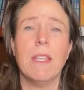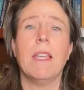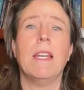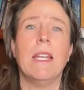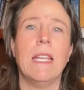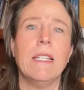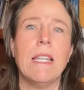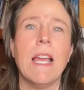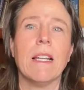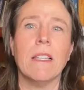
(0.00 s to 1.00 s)
an
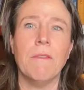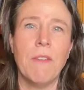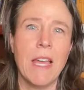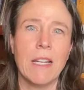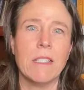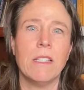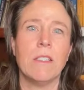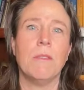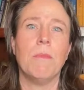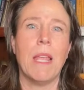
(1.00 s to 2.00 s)
intact lymphatic
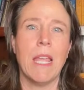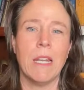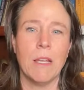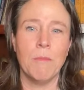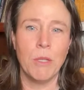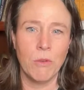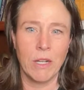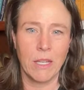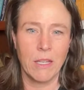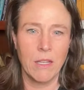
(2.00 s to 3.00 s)
system, and
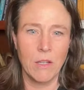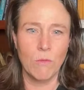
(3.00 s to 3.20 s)
immunity,